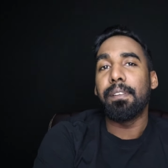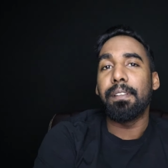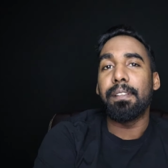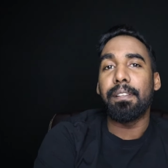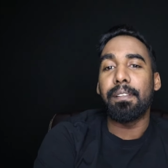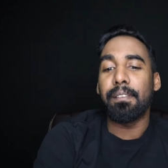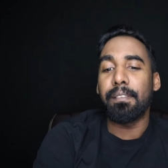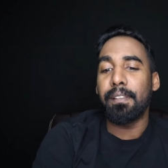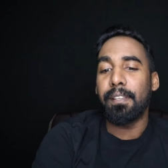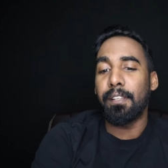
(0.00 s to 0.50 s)
uh,
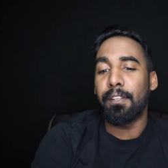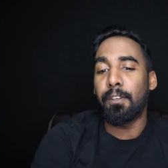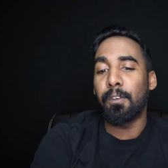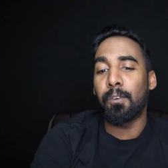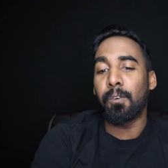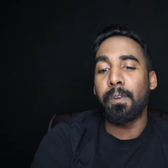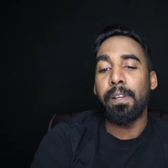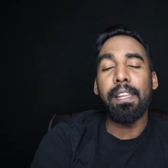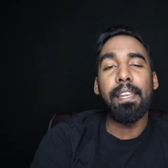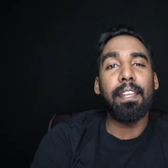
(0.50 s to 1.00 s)
you know,
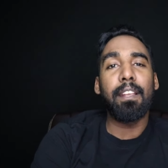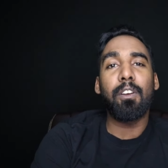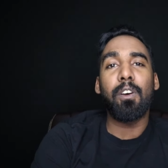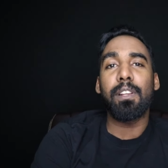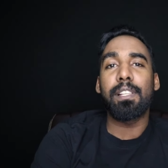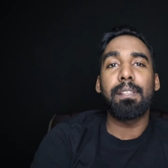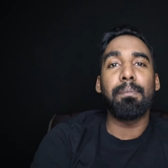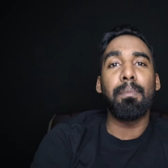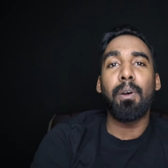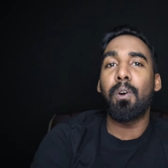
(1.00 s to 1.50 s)
really
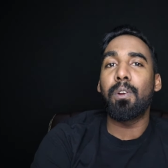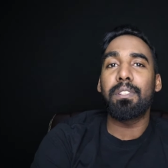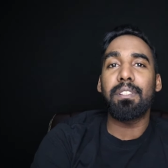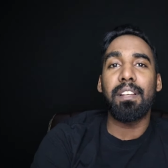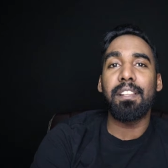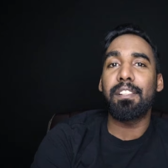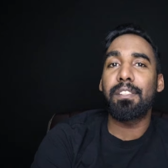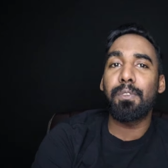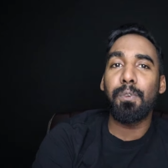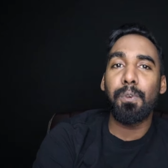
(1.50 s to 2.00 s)
cuss him out
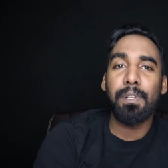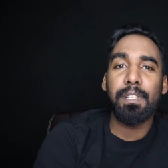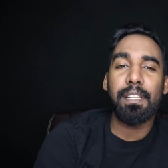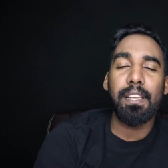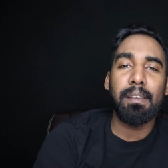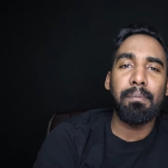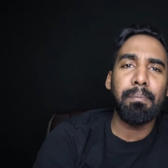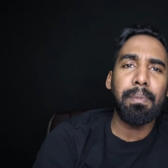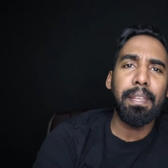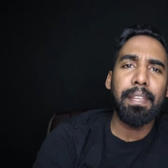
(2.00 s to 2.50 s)
on
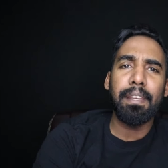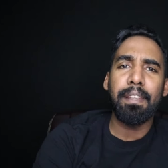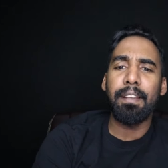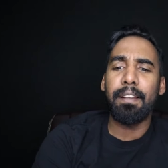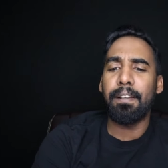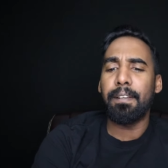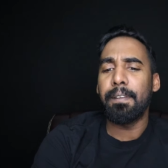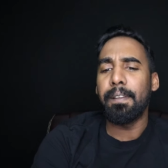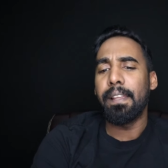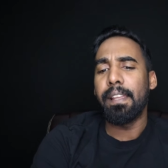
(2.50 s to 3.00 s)
social
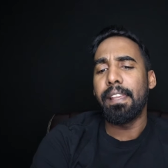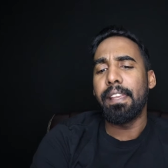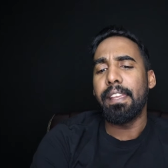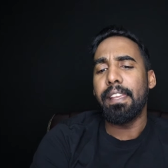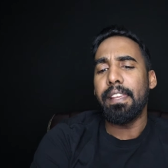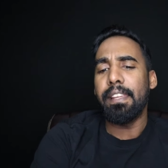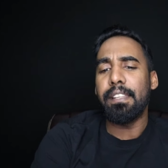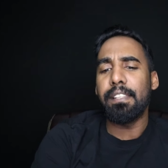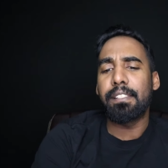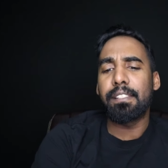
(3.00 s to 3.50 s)
media,
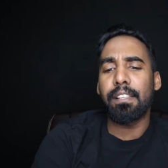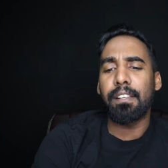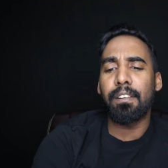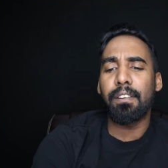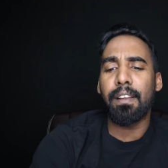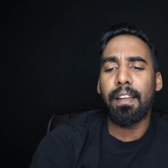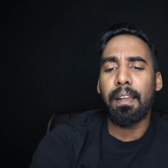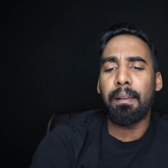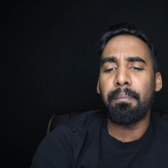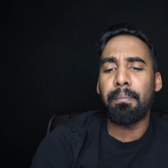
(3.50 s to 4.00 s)

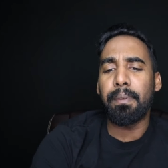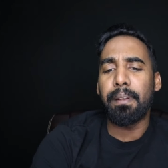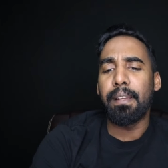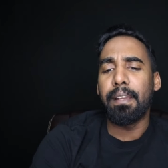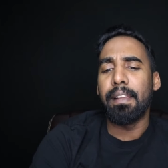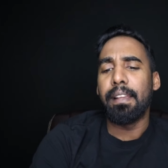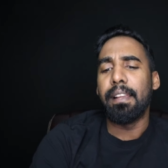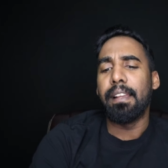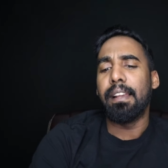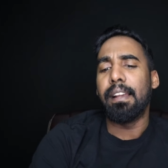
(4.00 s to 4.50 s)
Instagram,
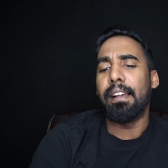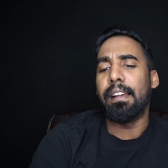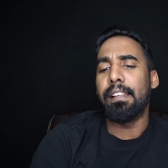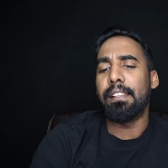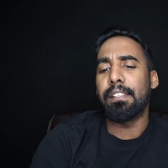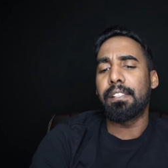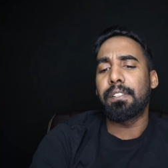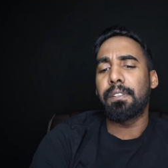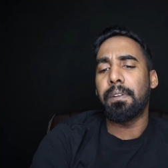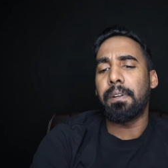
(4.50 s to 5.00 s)

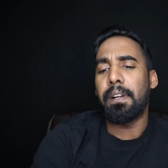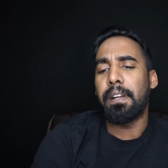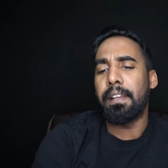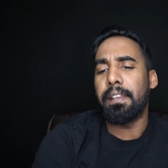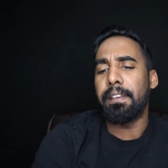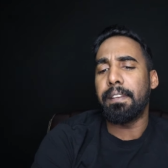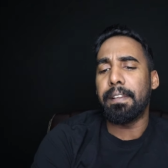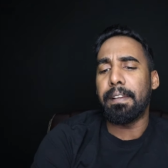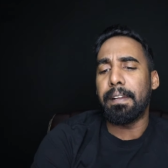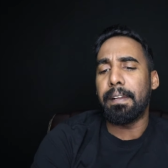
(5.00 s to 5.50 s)
and so on.